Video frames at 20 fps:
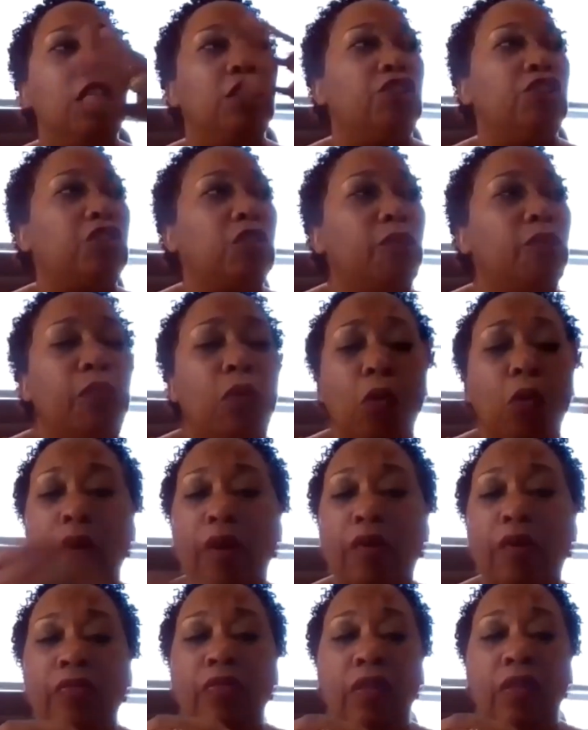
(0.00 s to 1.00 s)

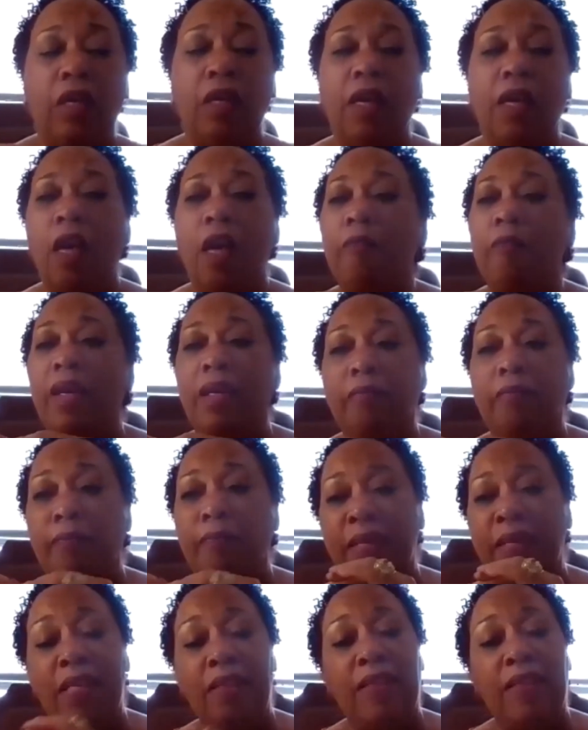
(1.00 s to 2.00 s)
support them and
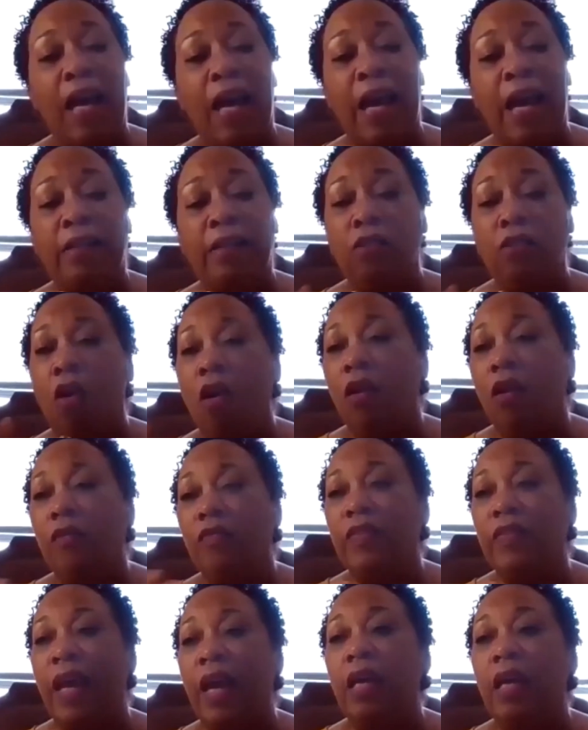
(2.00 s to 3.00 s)
be that and all
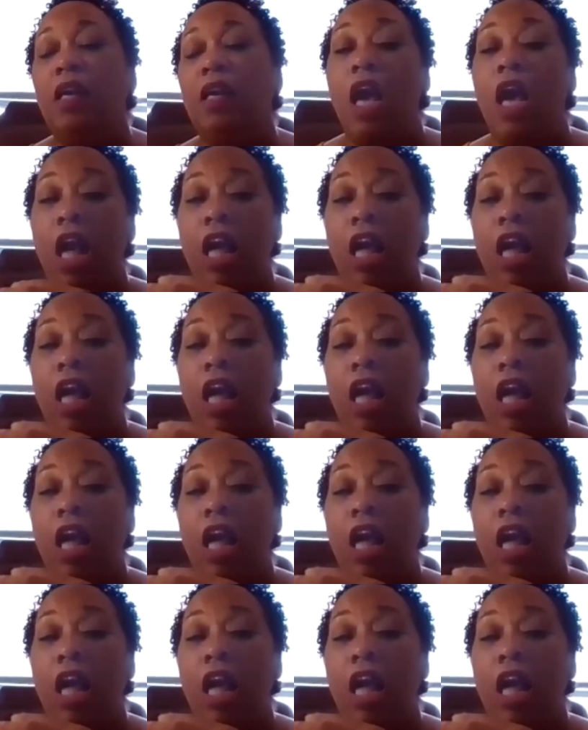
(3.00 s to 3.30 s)
of that,